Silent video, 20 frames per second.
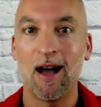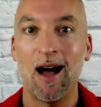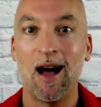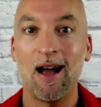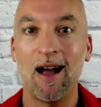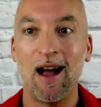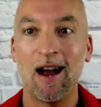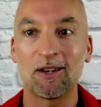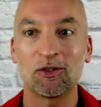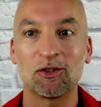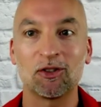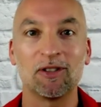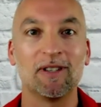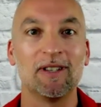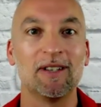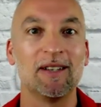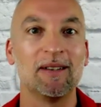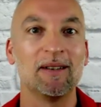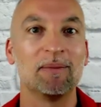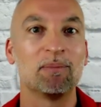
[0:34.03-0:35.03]
I
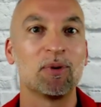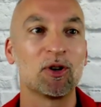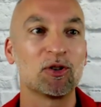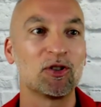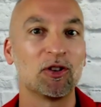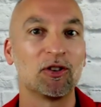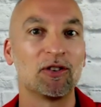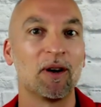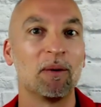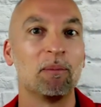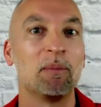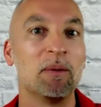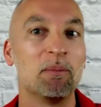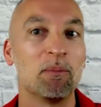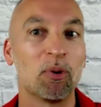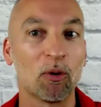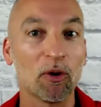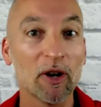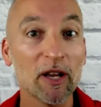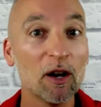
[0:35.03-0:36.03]
actually purchased a bean
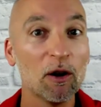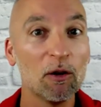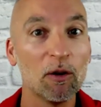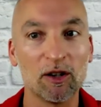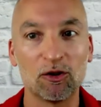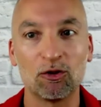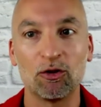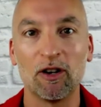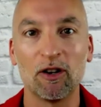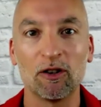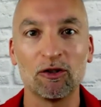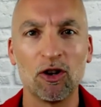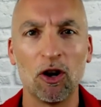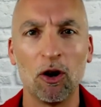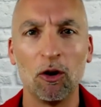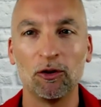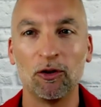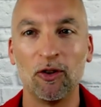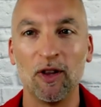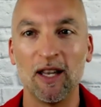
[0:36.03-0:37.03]
burrito at Trader
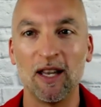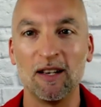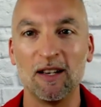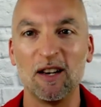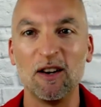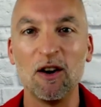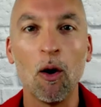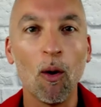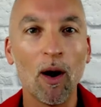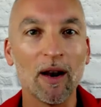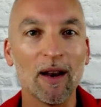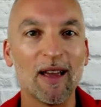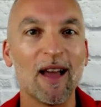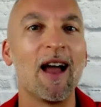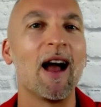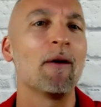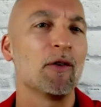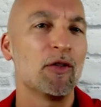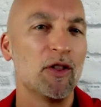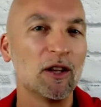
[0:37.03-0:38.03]
Joe's thinking, you know what,
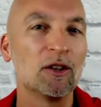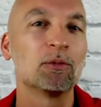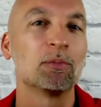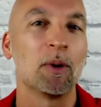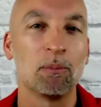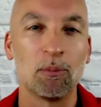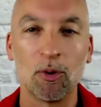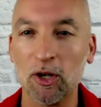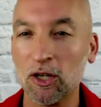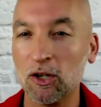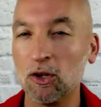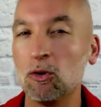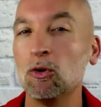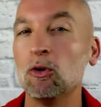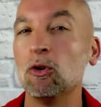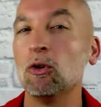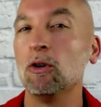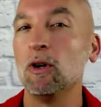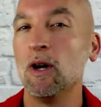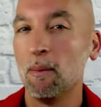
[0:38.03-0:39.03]
everything's been pretty
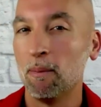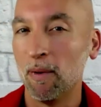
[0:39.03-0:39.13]
cool.